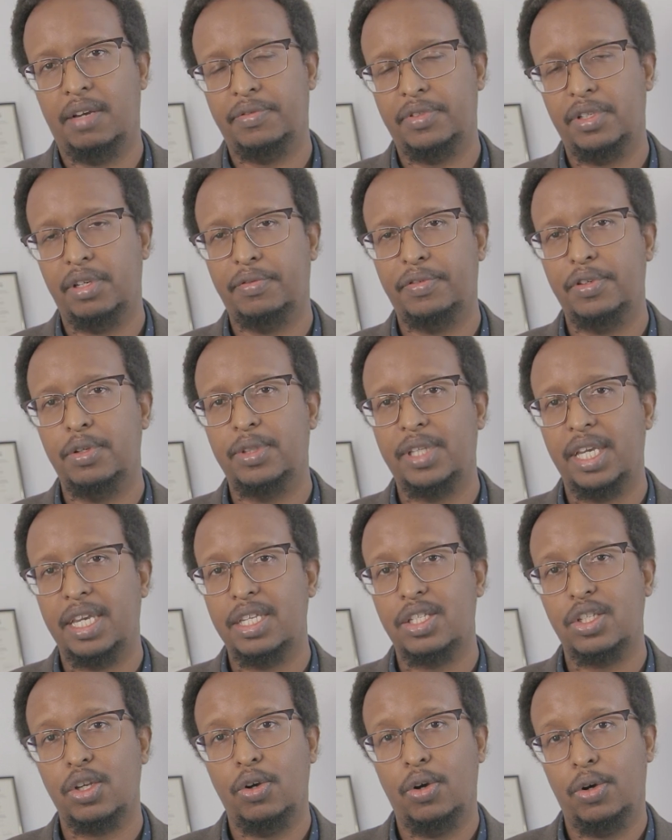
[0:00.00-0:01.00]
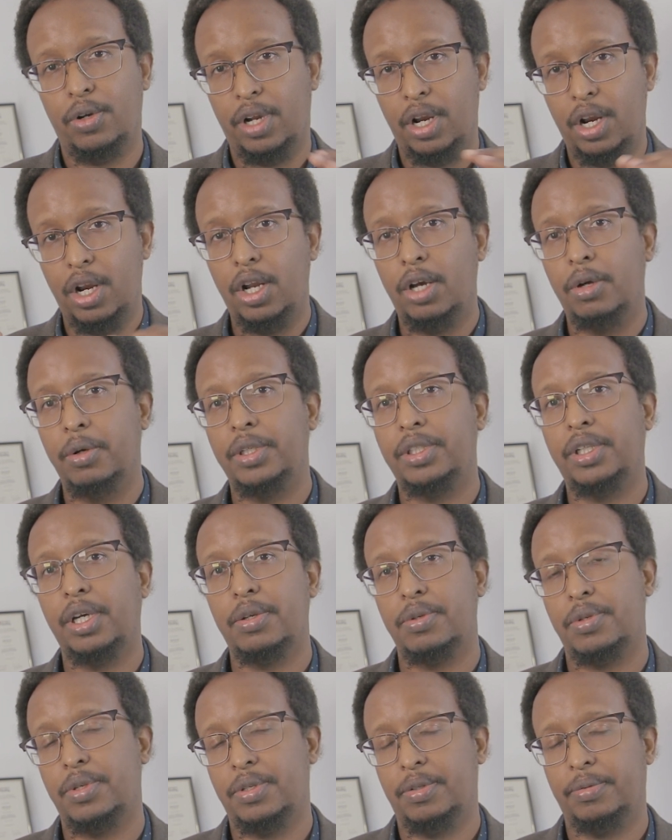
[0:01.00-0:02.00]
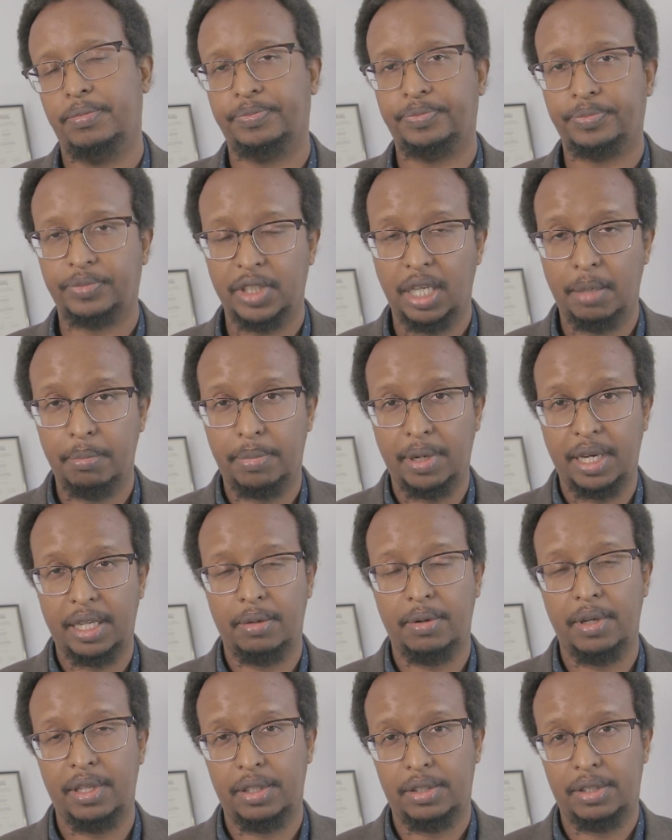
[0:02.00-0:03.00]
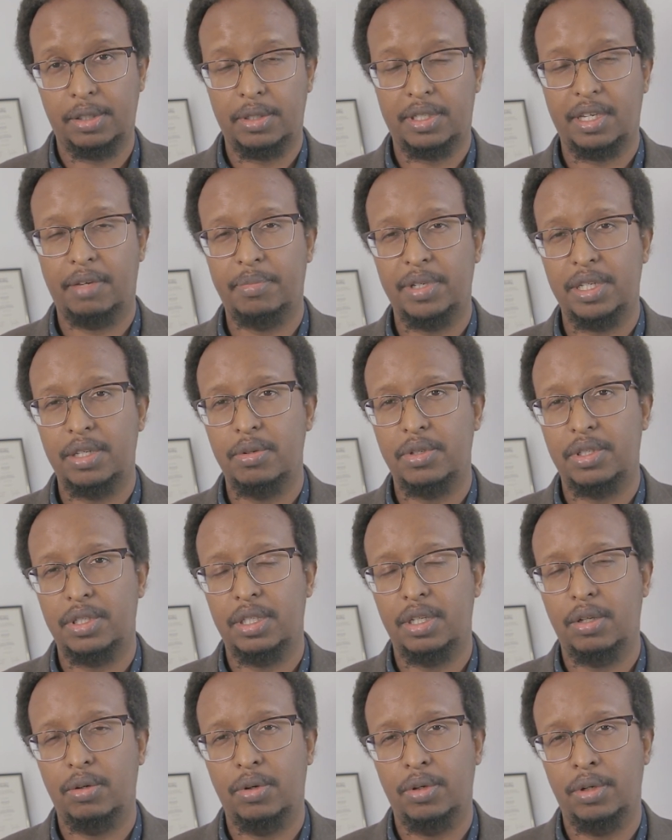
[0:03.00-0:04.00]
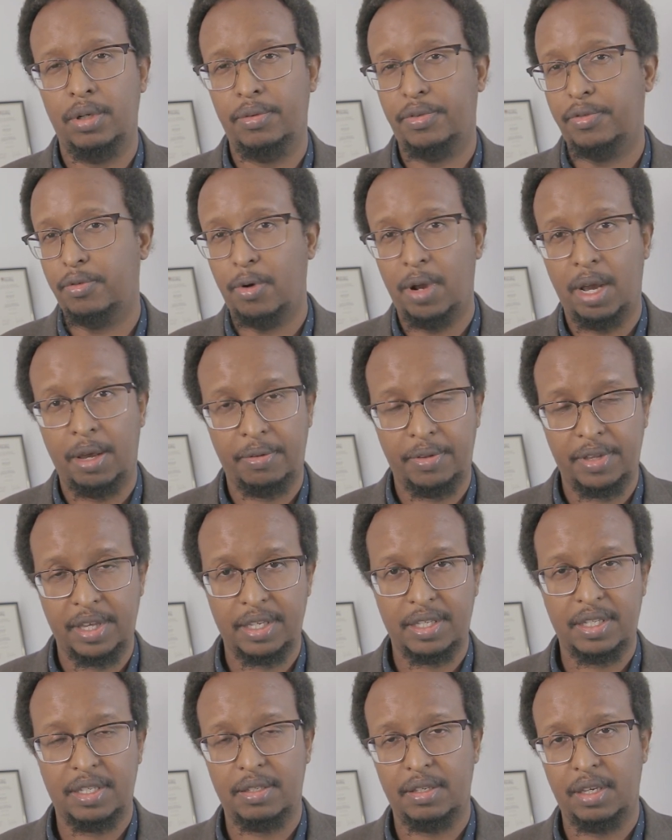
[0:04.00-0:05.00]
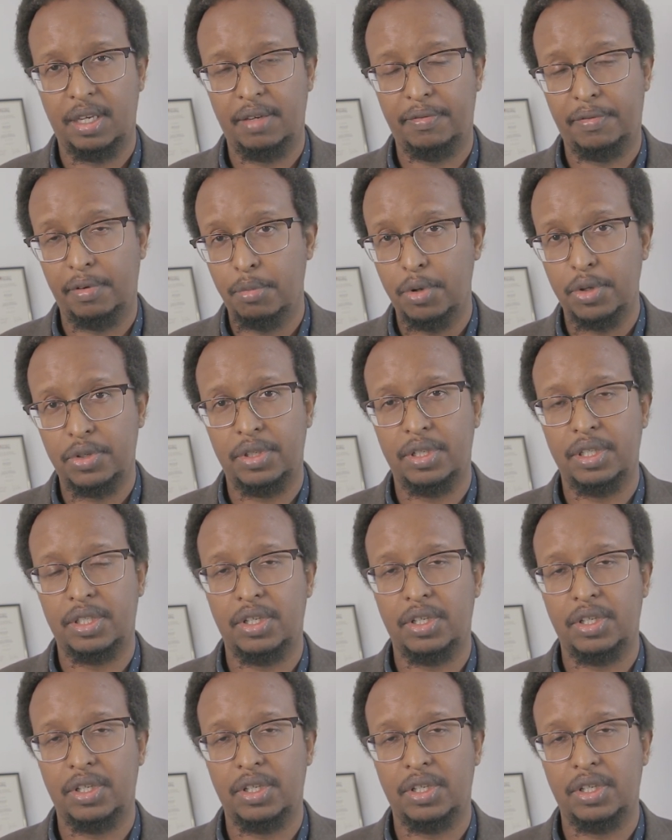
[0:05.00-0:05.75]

after a few days on a lower dose. And by the way, the dose I've been using throughout this for most of the